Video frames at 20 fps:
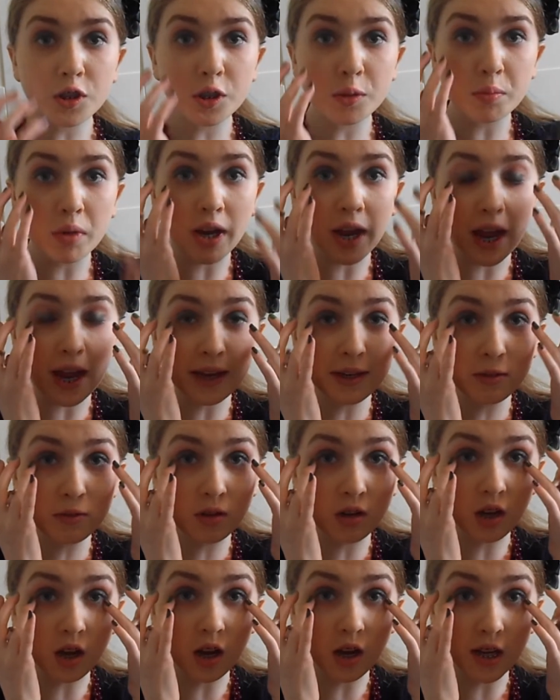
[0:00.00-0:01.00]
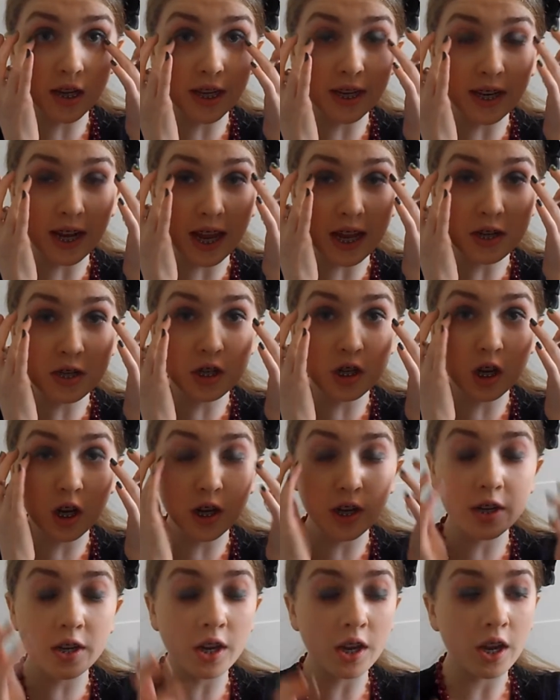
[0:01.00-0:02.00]
My actual eye and lash
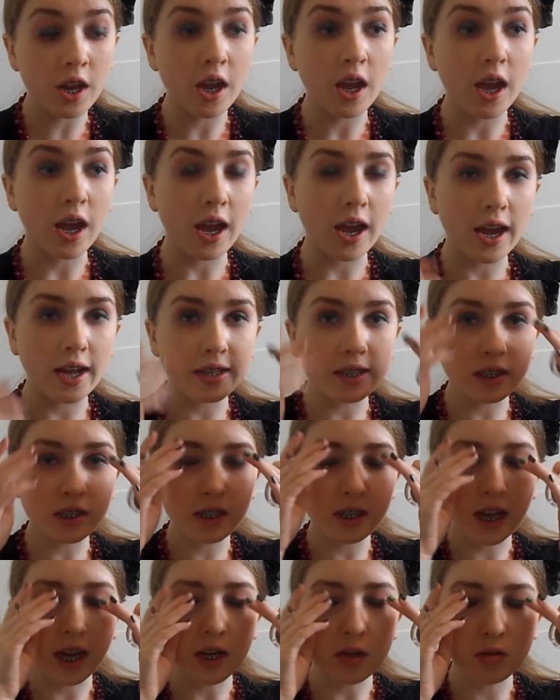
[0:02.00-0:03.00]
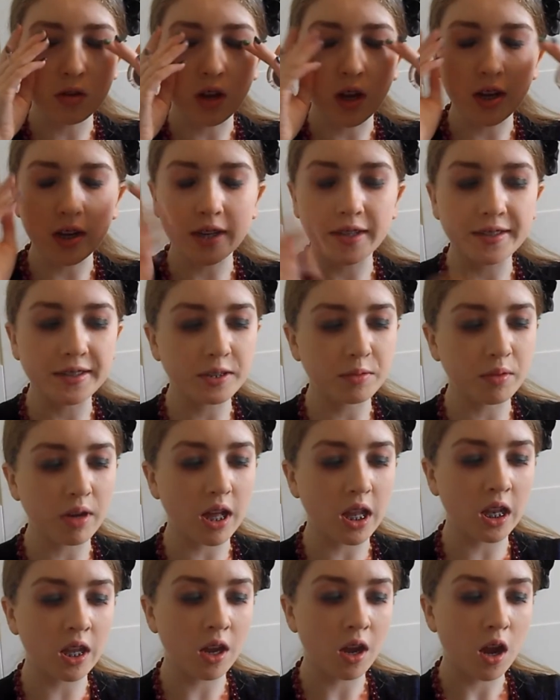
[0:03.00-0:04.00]
line and the actual eyelid as
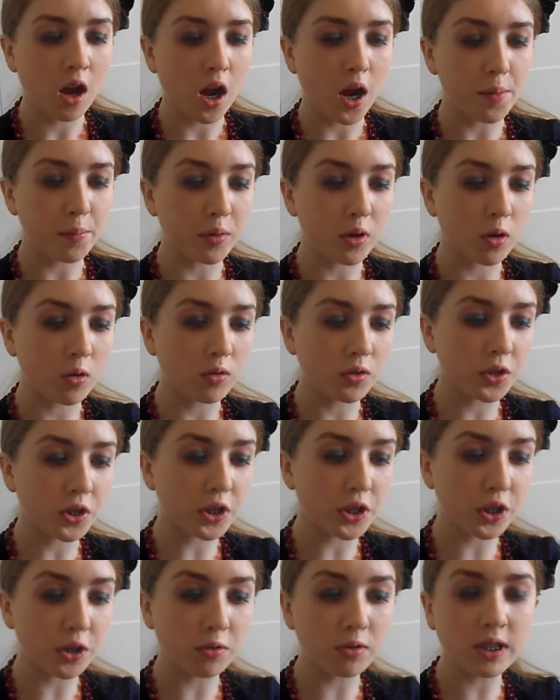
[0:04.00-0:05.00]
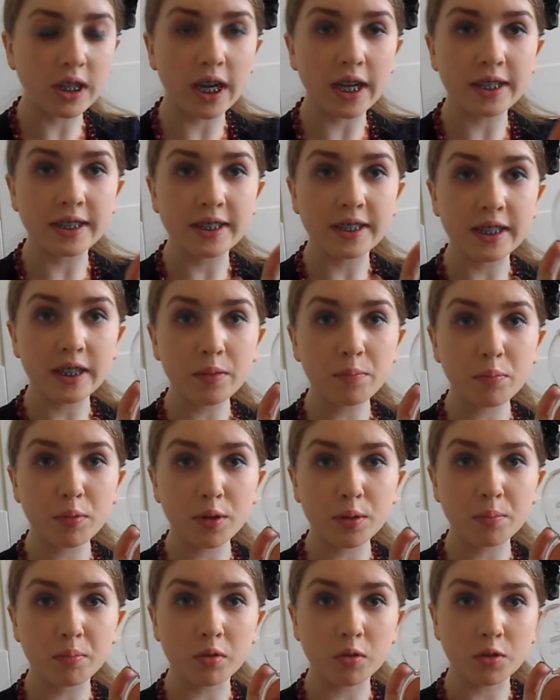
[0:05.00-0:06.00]
well. I'm going to use a
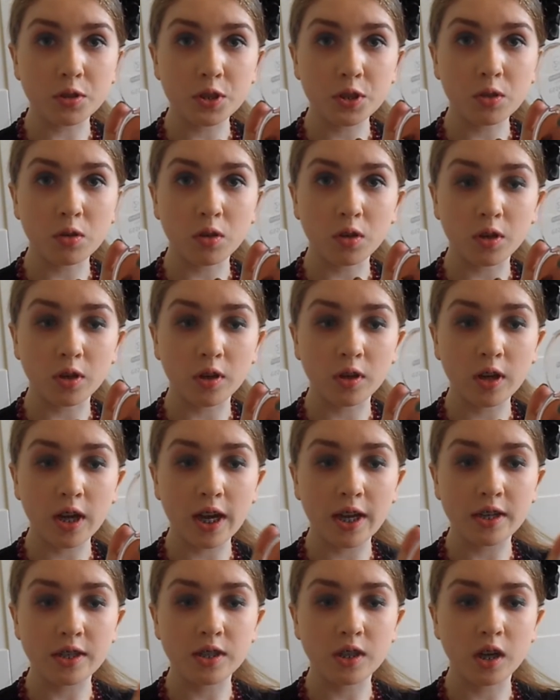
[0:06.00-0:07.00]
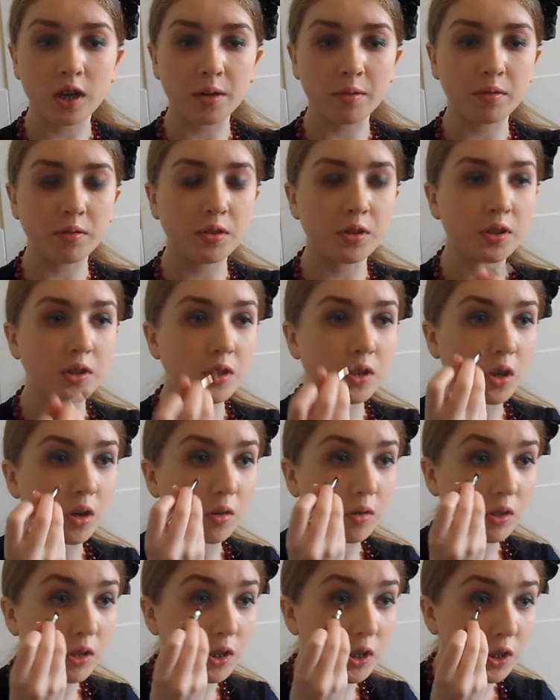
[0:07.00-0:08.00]
deeper blush colour, and I'm just
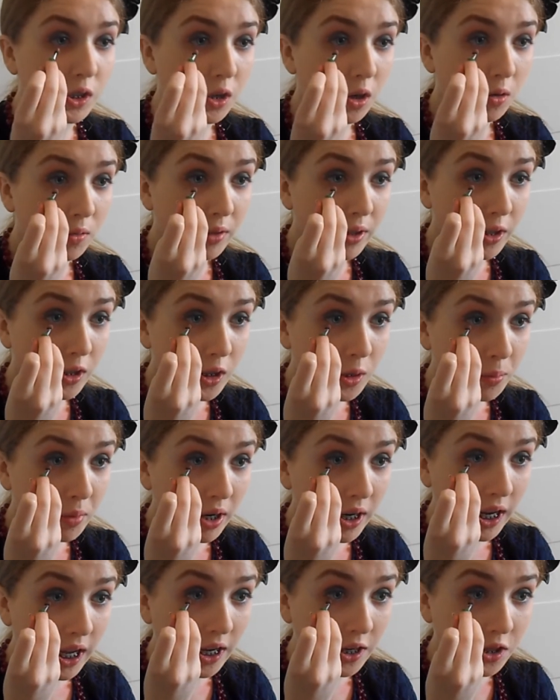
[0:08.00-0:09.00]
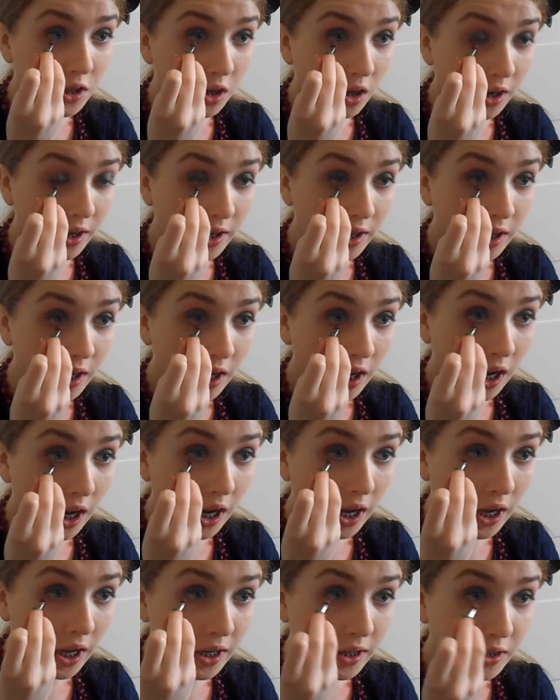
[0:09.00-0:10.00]
going to go near to my lash line
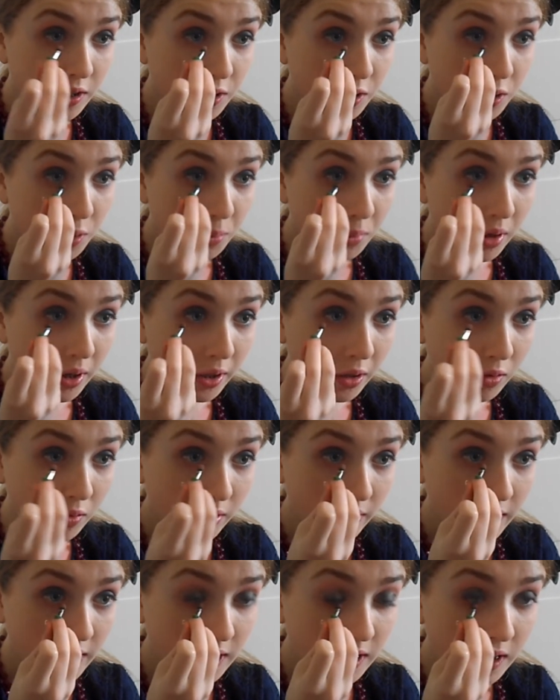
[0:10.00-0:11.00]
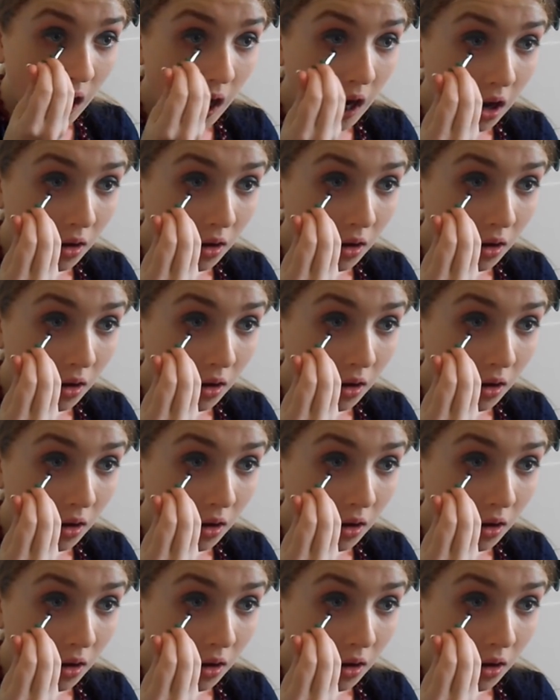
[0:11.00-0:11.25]
and to my crease.